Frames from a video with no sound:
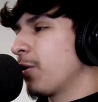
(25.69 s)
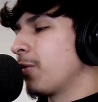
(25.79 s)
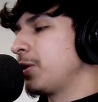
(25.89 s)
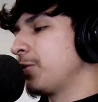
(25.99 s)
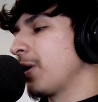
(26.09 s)
or
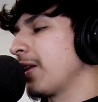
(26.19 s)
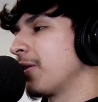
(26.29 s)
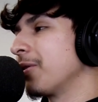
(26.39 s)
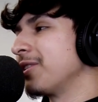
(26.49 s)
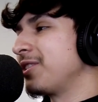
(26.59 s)
would you rather
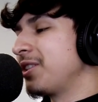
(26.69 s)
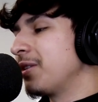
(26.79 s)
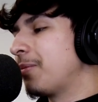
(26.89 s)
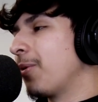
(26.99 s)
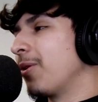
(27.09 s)
go to
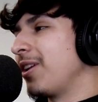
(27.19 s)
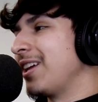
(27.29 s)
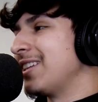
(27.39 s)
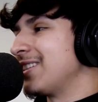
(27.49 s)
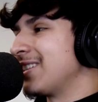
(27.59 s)
Cedar Point
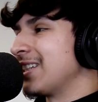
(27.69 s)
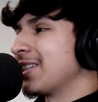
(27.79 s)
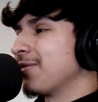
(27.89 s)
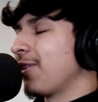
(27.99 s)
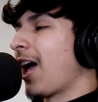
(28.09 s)
and
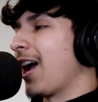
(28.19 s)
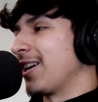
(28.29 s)
Six Flags?